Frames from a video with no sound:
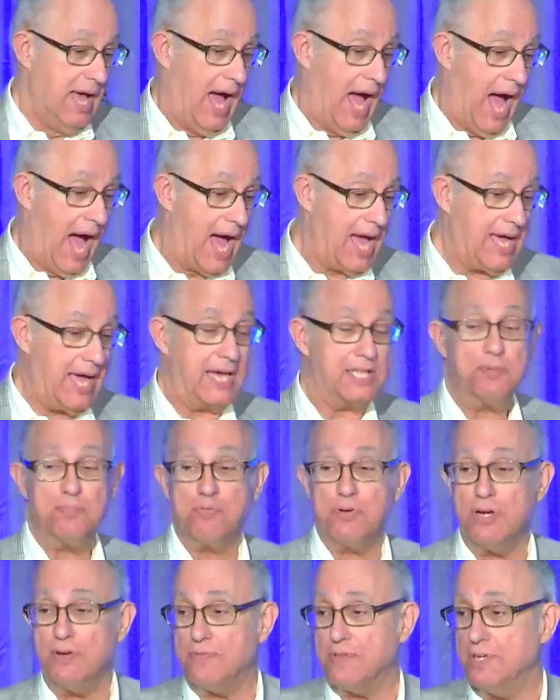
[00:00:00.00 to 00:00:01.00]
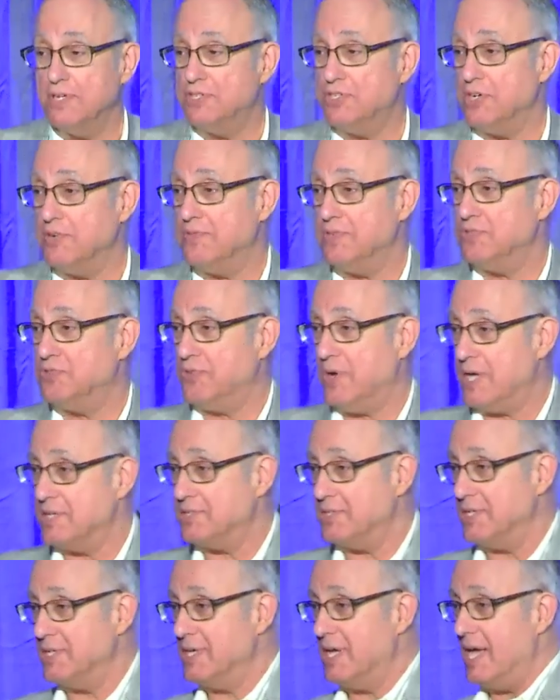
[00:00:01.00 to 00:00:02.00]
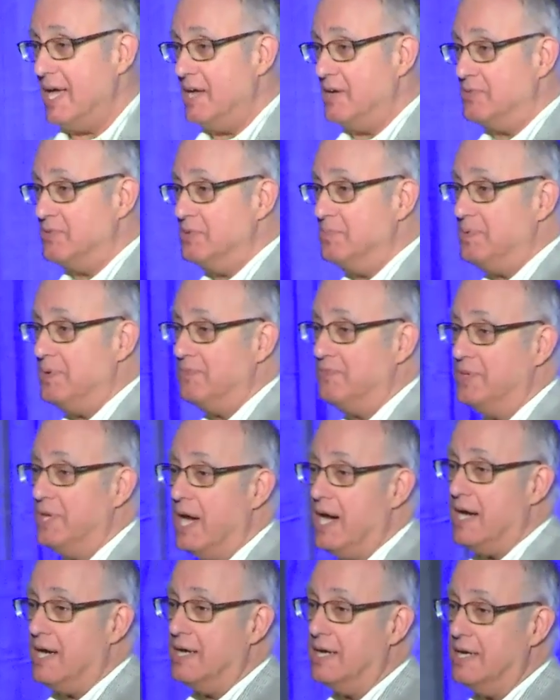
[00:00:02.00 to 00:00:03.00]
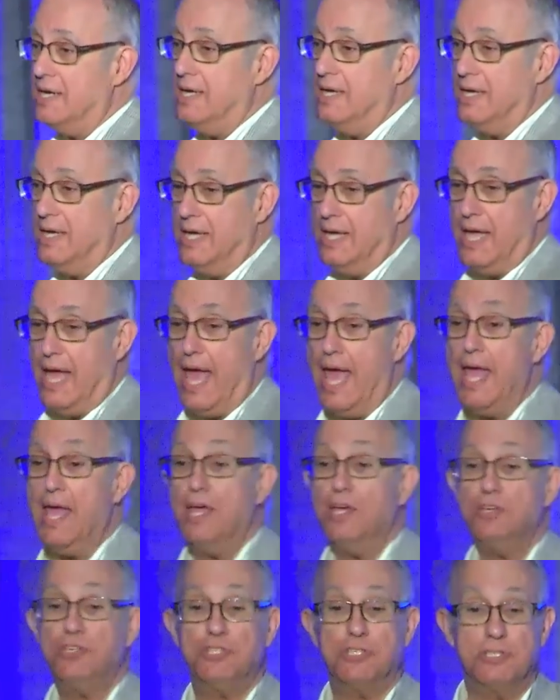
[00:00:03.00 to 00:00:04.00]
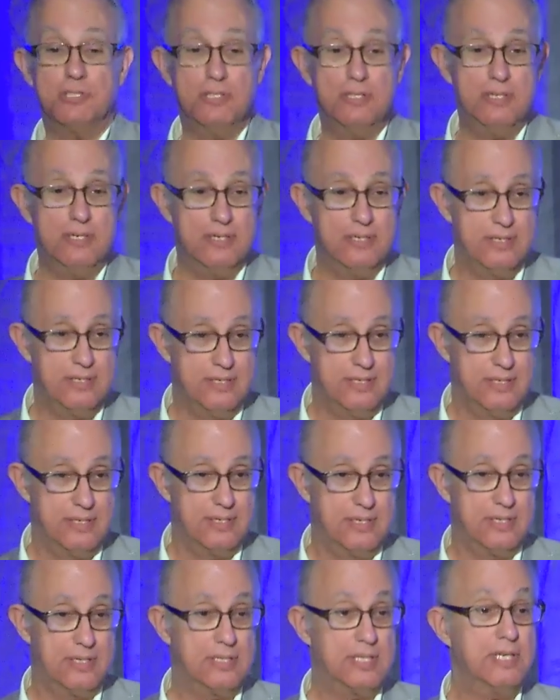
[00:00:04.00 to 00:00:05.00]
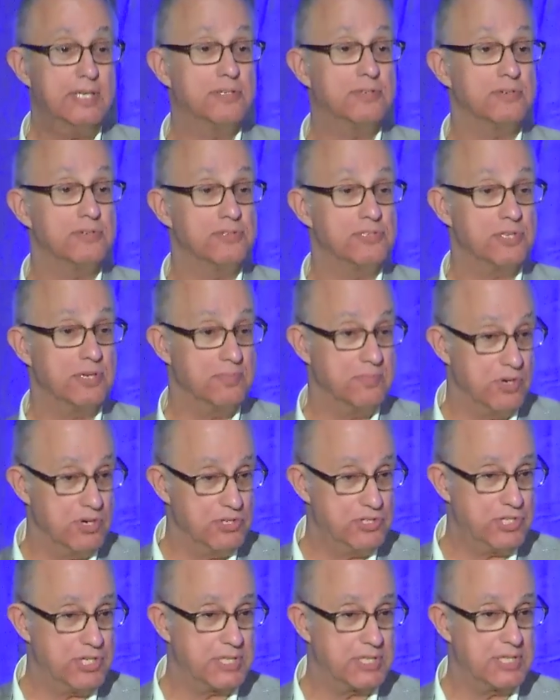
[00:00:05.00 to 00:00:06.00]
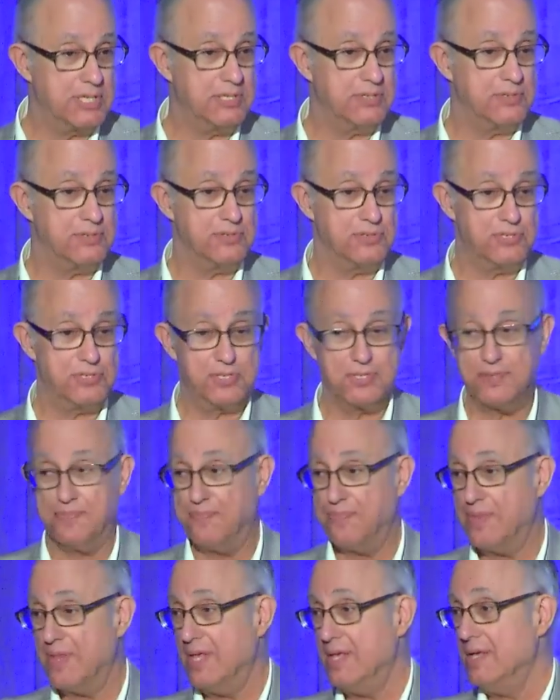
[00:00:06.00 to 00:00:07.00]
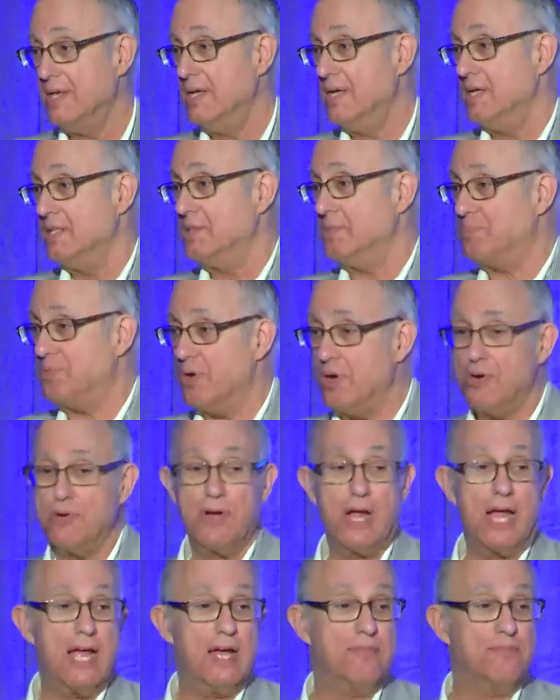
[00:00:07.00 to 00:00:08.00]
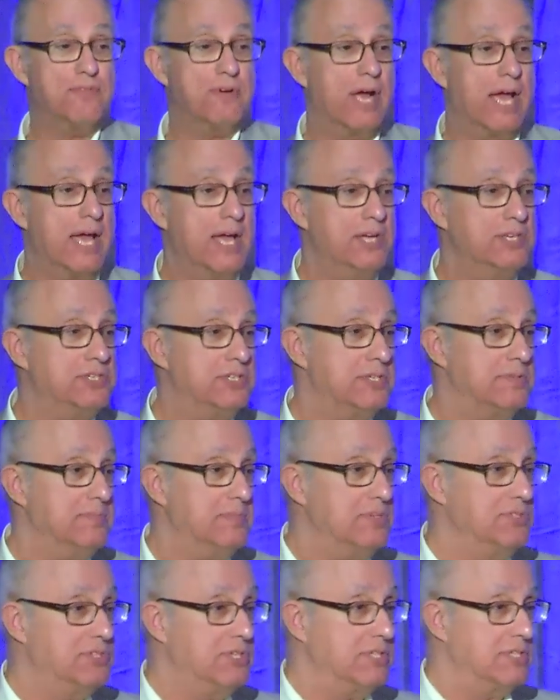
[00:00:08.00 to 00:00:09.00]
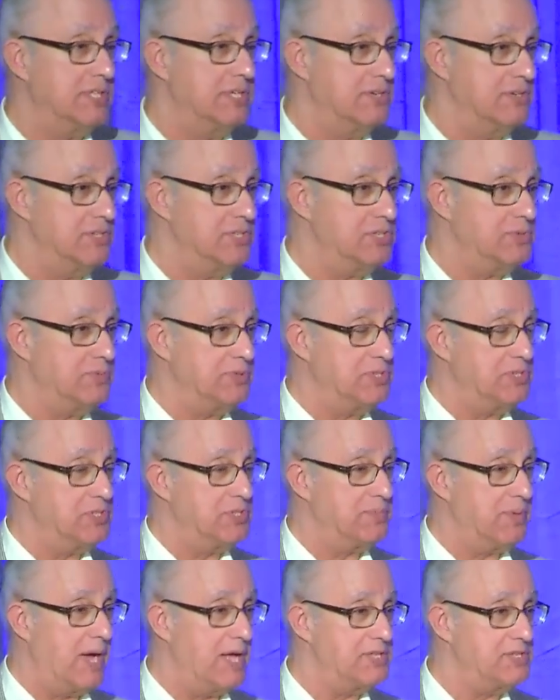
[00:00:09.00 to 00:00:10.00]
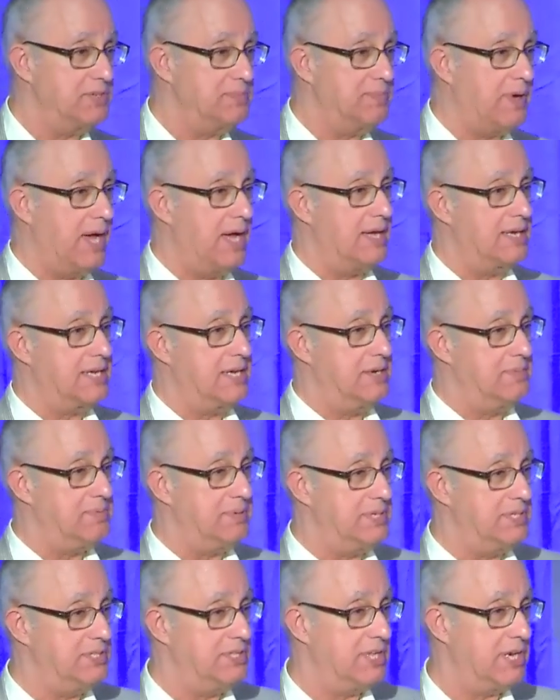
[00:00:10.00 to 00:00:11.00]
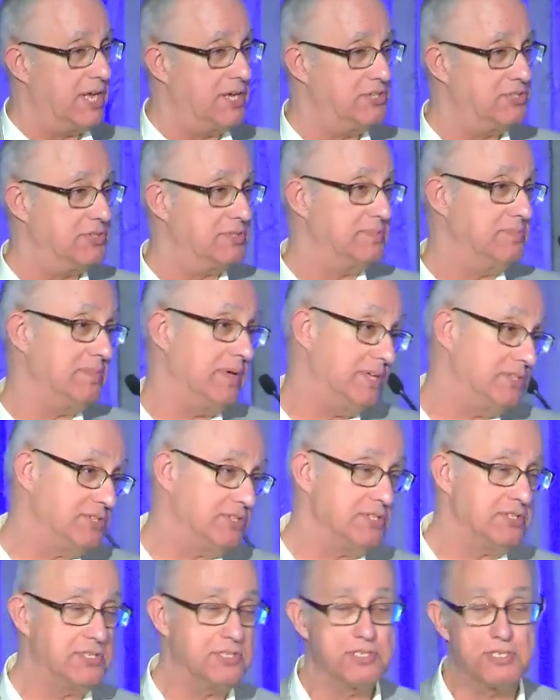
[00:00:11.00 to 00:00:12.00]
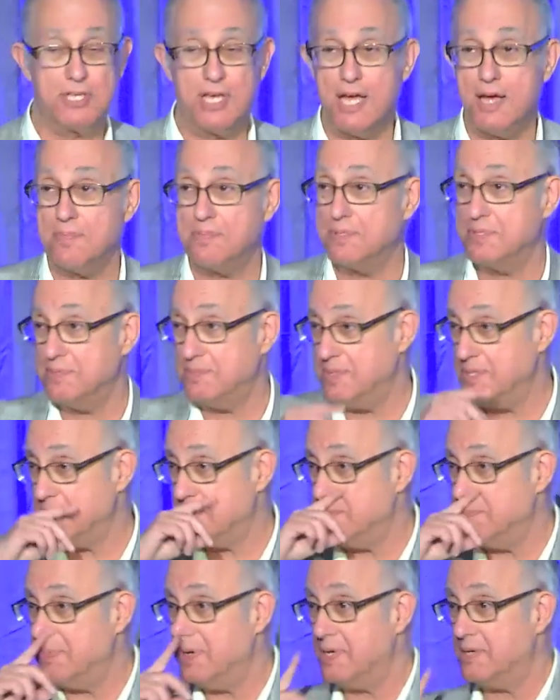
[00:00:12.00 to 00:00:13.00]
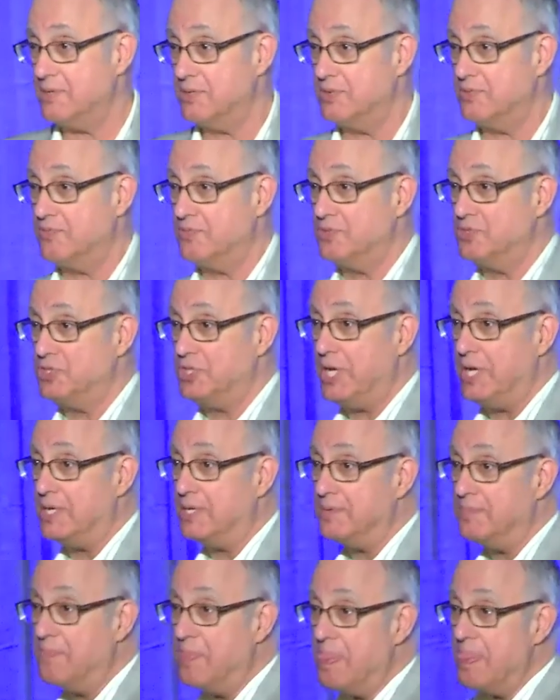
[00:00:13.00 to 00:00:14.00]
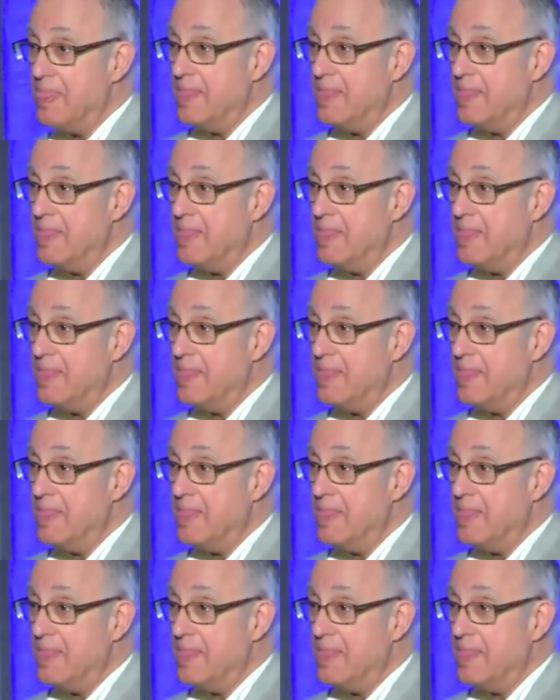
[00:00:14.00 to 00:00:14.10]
I had the privilege of addressing a group of young Asian leaders, emerging leaders. The program for Asian Emerging Leaders, which is sponsored by a company that I shouldn't mention since they happen to be a competitor for Shell,